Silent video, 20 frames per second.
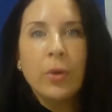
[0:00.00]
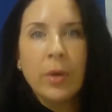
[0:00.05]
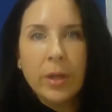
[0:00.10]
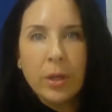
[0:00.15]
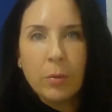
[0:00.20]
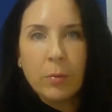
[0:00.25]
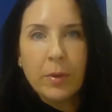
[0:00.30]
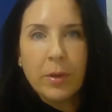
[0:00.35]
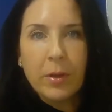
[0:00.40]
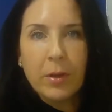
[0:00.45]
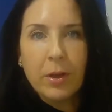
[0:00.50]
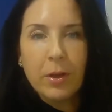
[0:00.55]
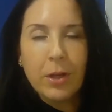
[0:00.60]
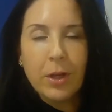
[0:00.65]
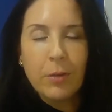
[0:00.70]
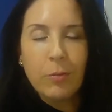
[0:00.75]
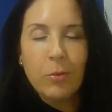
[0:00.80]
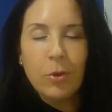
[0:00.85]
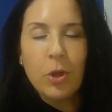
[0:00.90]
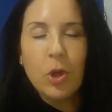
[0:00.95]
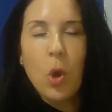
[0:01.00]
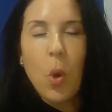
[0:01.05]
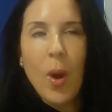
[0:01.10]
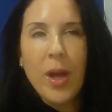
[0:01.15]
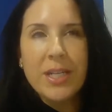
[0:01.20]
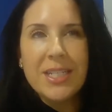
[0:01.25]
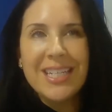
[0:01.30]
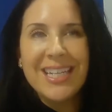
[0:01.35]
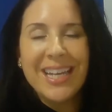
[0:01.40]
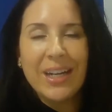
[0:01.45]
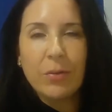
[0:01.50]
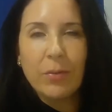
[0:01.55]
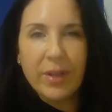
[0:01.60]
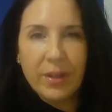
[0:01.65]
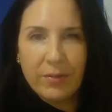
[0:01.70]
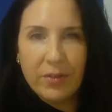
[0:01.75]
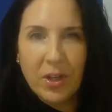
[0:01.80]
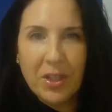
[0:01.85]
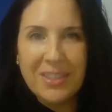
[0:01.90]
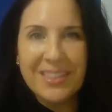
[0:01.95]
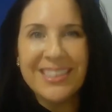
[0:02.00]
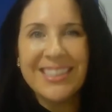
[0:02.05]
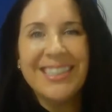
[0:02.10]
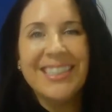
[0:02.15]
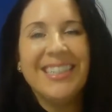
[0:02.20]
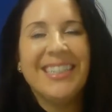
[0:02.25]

going to get a refund.